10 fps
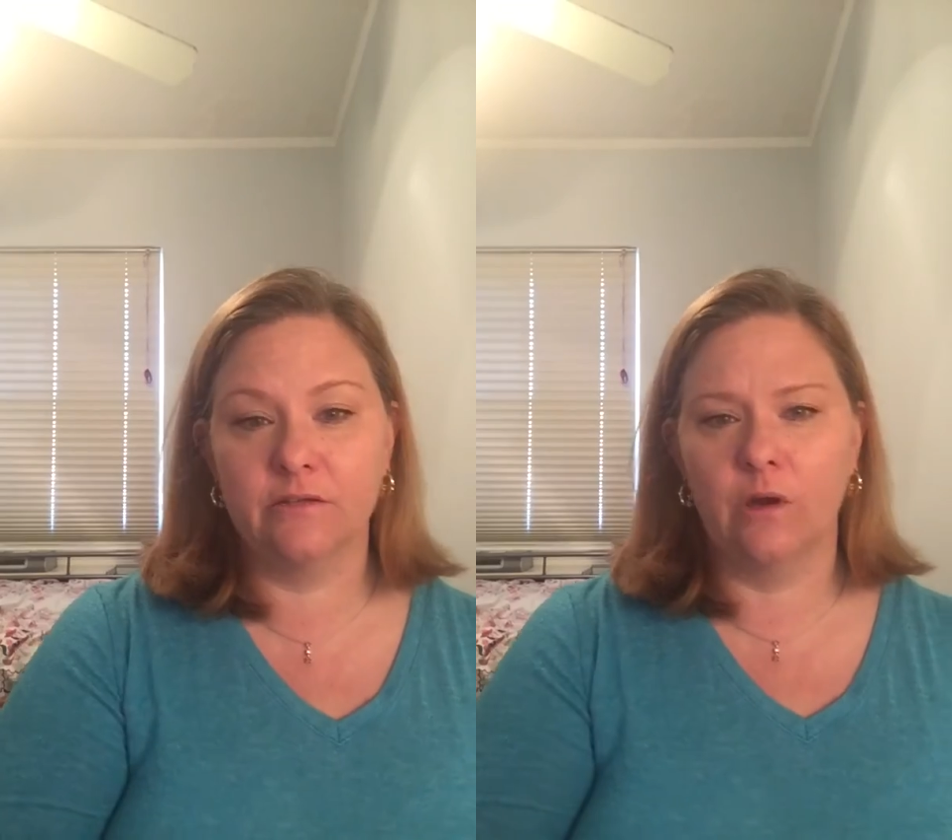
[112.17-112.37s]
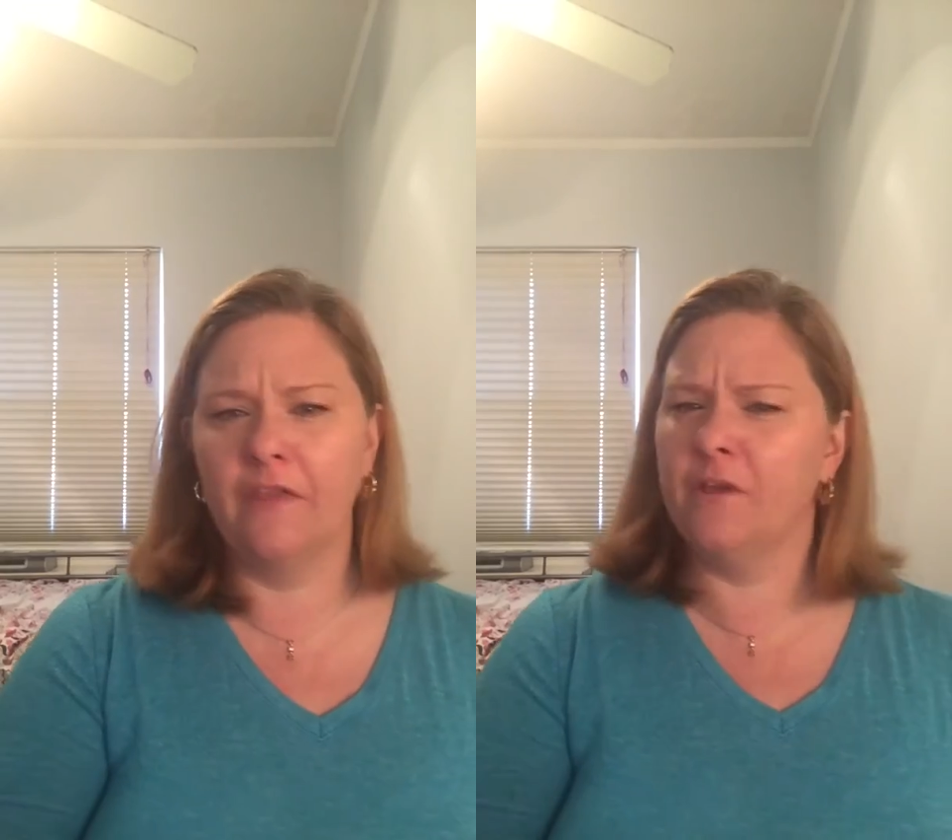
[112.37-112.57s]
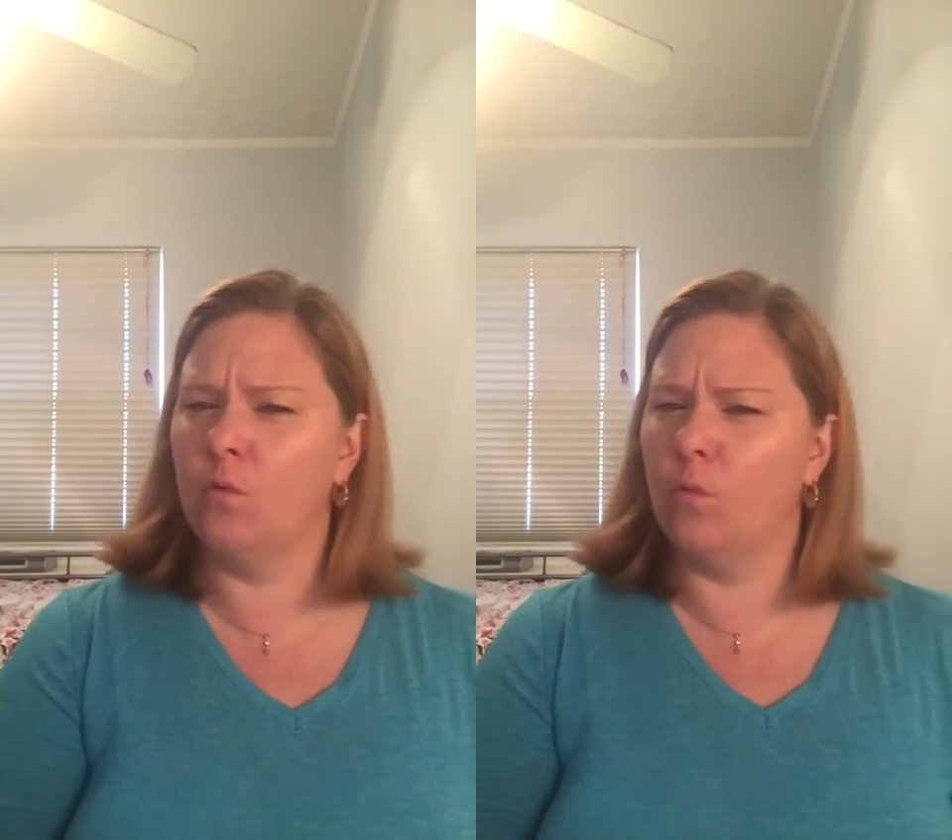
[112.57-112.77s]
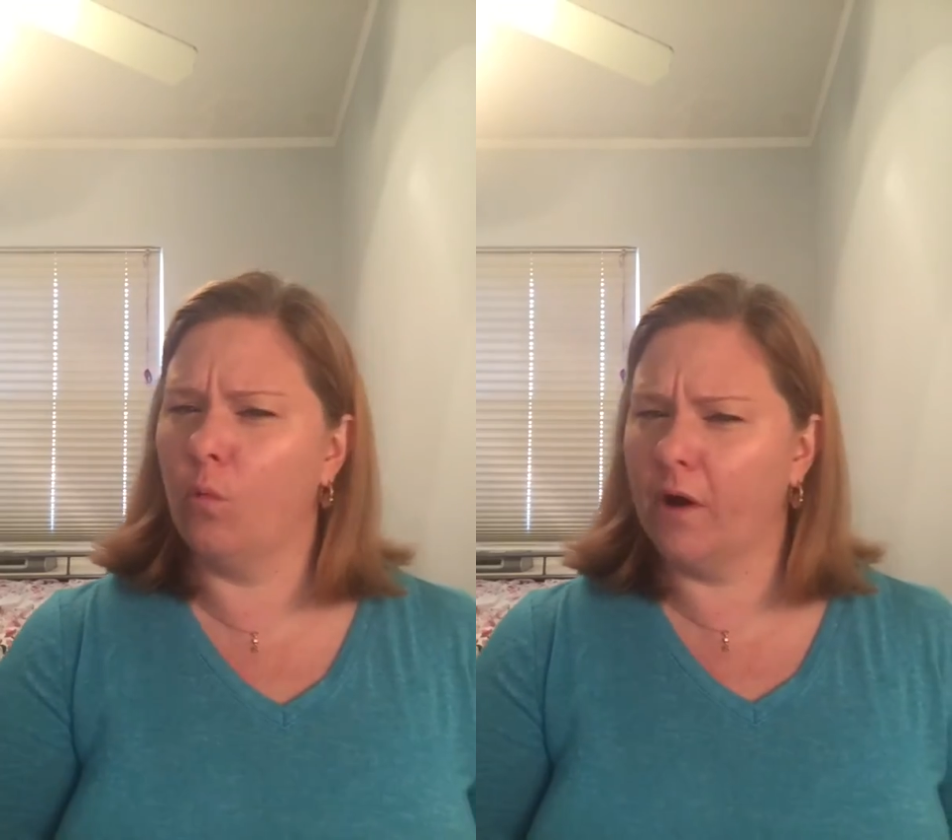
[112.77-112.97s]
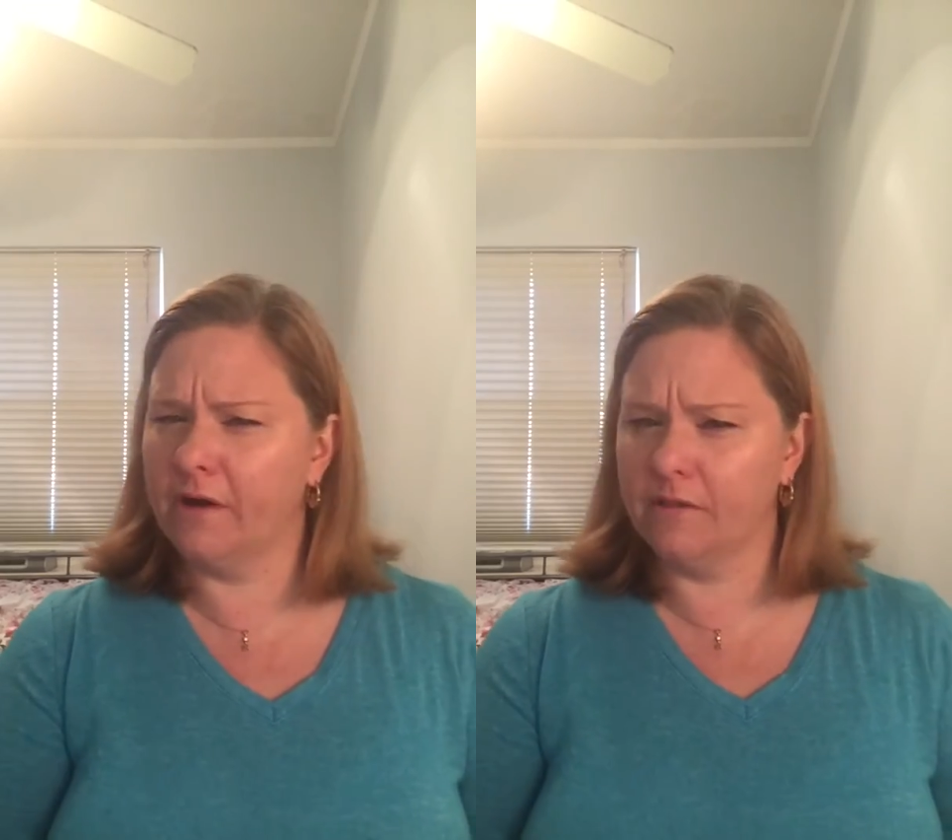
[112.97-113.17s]
I think
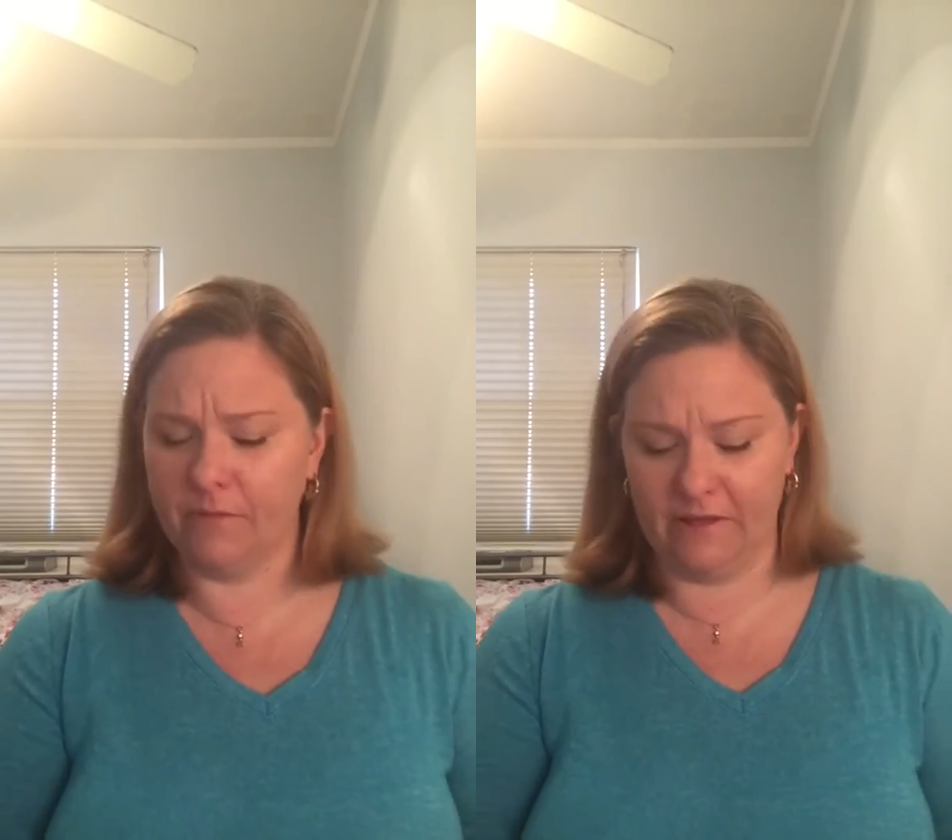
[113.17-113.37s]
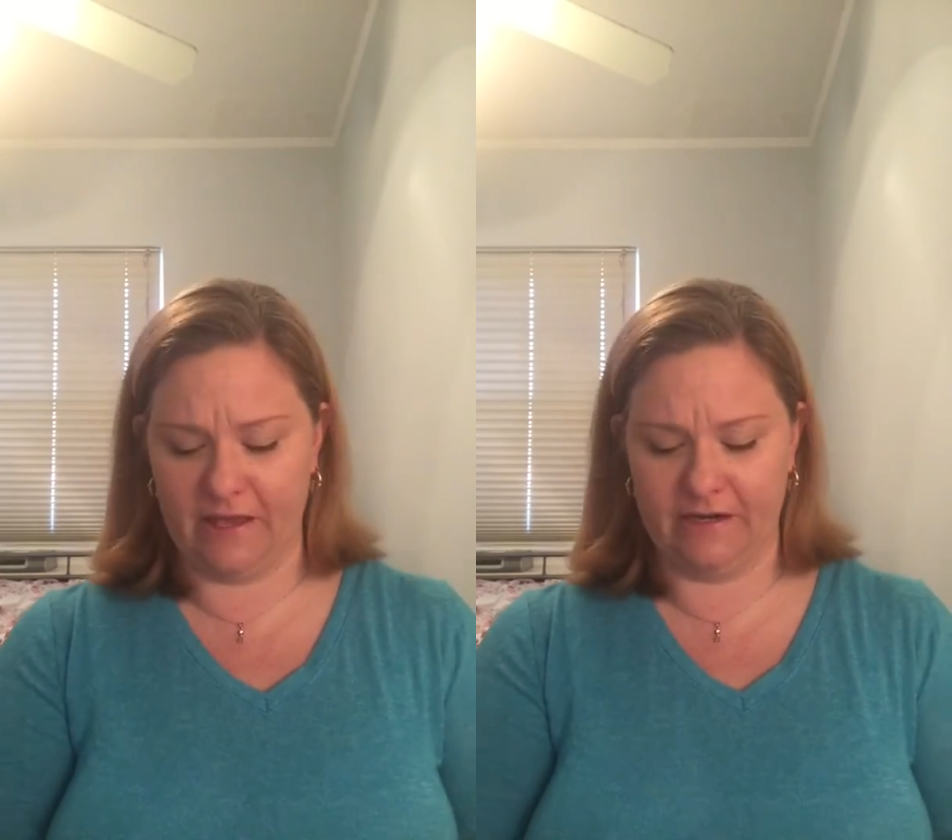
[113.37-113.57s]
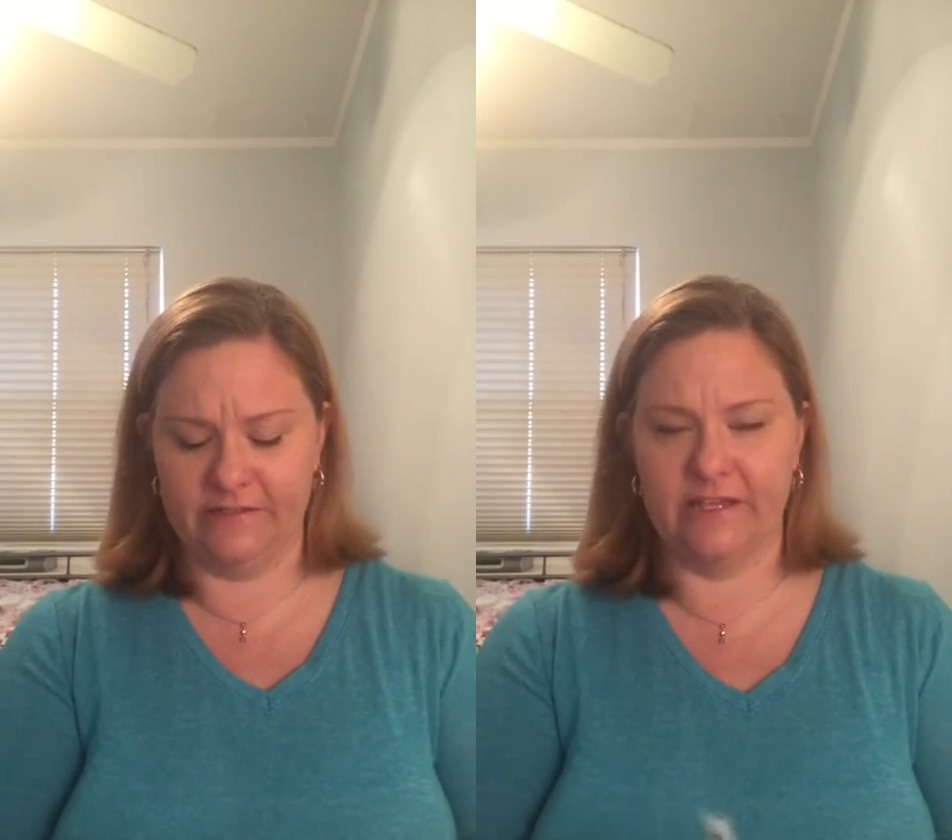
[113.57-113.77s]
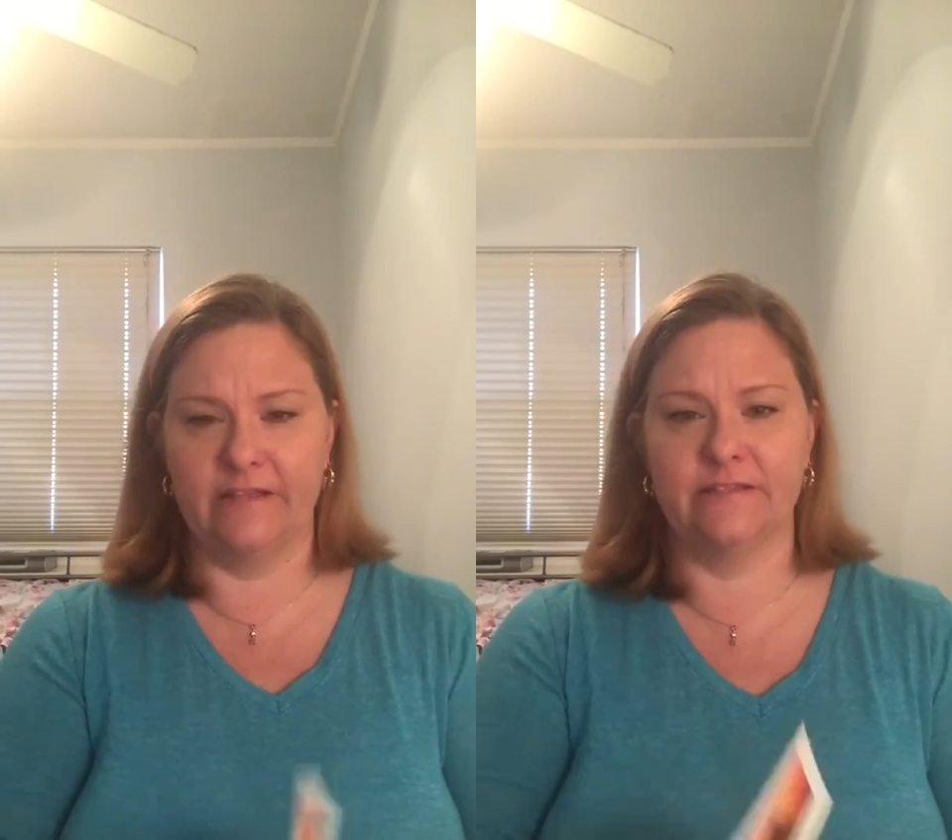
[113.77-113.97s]
one of the planets had